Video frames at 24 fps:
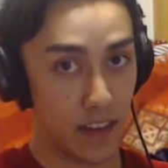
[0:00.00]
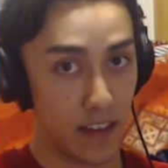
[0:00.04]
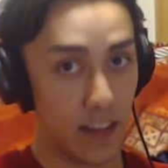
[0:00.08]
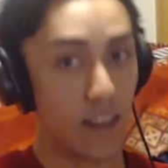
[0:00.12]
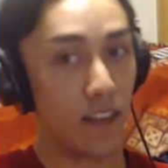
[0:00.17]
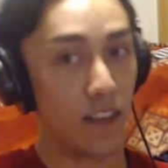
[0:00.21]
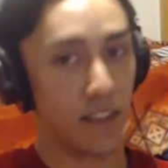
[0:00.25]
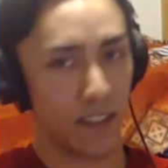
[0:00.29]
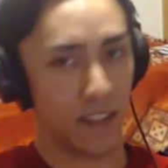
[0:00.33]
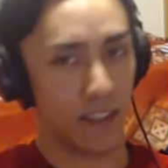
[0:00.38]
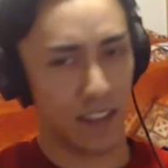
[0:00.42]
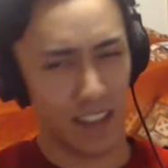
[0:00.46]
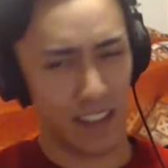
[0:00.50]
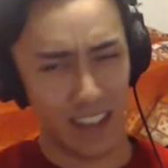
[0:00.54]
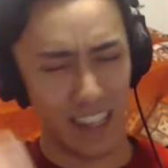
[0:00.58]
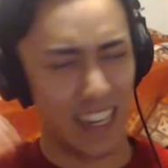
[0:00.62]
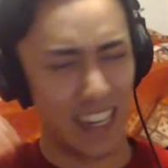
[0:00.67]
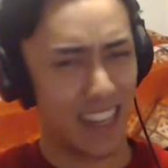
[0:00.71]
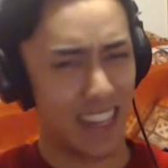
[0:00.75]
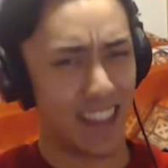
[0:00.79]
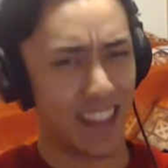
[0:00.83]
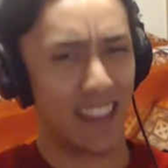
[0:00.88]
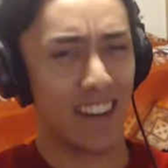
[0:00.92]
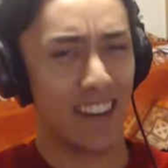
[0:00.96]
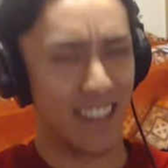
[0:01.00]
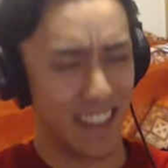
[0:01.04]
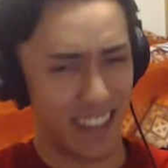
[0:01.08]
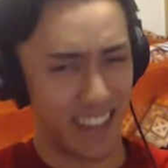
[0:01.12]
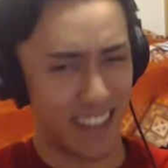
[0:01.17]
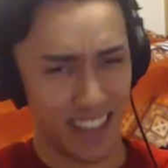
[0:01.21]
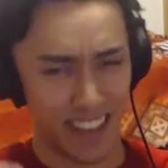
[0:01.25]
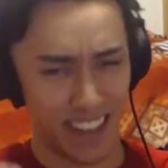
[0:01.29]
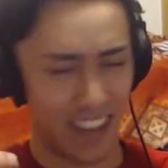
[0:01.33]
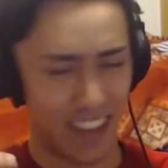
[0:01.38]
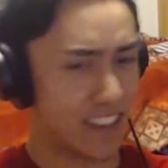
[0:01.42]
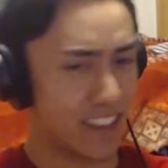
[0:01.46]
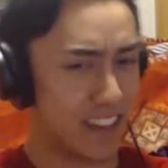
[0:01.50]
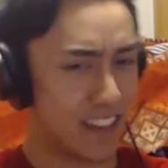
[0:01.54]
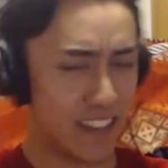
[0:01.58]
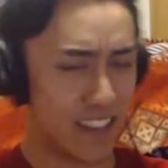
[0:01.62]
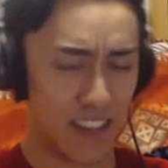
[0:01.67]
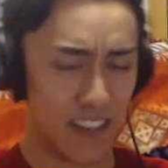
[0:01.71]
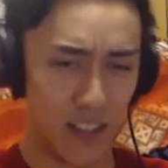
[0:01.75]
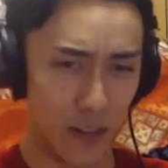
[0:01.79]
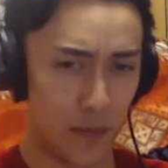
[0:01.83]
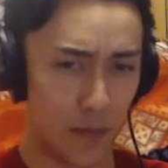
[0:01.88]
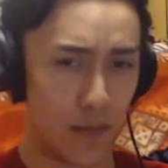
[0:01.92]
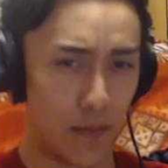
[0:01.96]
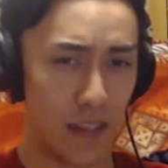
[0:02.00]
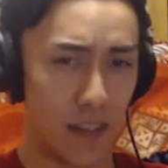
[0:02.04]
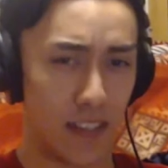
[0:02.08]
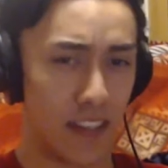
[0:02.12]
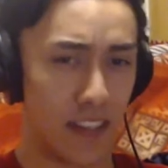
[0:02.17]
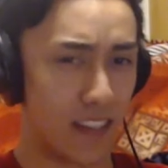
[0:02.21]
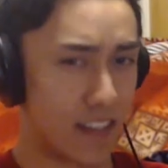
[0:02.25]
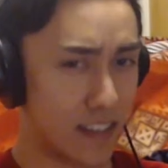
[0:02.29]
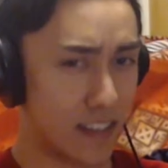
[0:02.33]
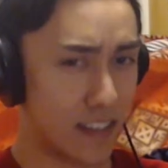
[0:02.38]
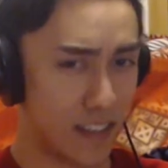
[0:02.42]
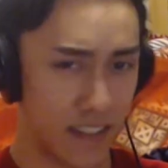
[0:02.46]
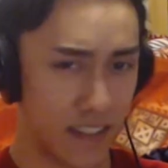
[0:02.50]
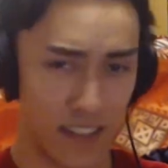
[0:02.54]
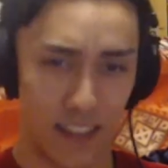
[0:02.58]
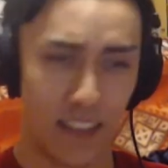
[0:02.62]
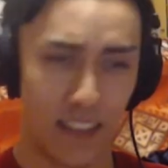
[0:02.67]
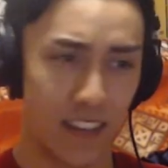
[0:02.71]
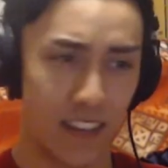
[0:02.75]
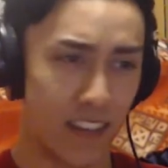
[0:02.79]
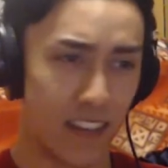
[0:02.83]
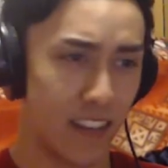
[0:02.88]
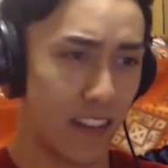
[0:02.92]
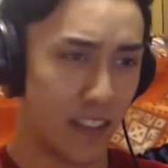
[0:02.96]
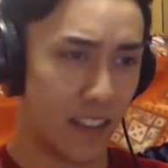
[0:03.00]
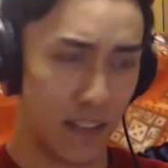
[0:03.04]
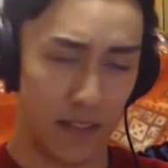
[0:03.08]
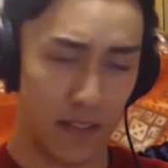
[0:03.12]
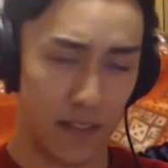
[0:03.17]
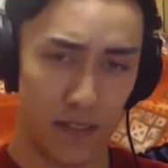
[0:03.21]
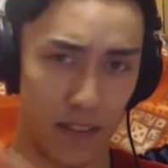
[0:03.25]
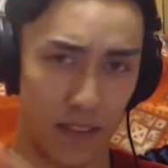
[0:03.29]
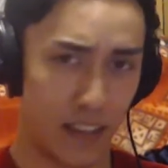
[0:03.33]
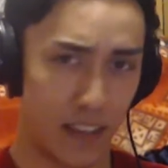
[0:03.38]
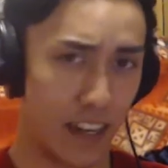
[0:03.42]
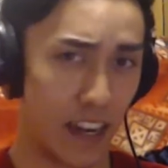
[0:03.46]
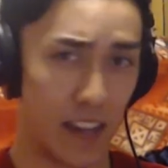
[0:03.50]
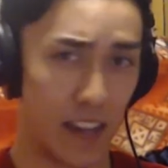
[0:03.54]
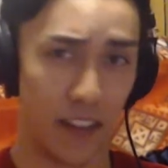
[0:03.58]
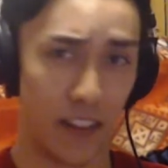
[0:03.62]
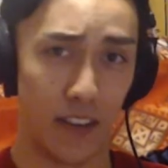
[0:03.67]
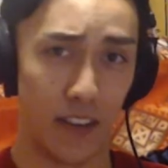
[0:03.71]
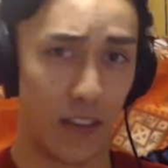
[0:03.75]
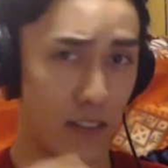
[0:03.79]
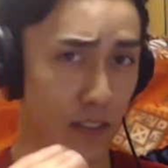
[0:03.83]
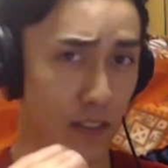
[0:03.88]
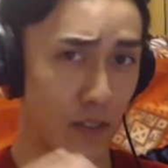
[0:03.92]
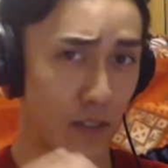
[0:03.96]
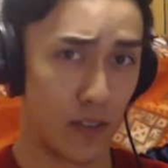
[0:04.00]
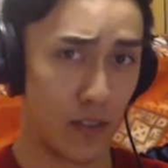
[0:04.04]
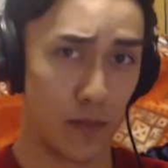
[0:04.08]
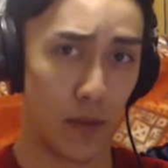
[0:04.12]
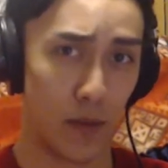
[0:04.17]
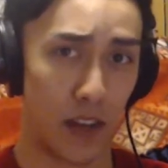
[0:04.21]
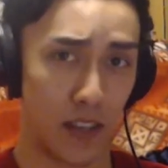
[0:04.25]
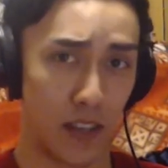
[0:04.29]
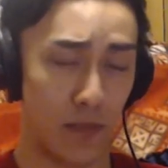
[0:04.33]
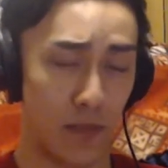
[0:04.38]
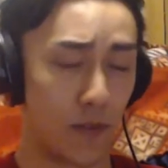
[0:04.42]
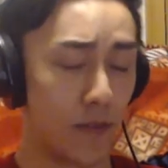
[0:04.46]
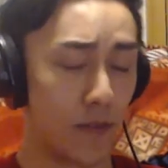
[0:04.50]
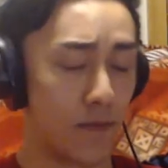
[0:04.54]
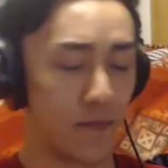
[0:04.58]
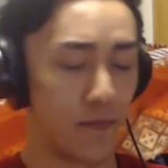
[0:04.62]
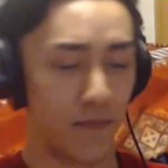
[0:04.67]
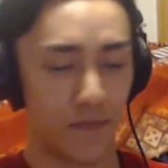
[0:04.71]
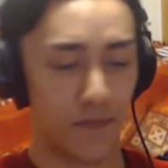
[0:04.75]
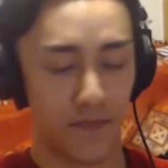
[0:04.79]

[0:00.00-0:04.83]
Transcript: You know, so you can get there, you can just like do your business, get out of there as soon as possible.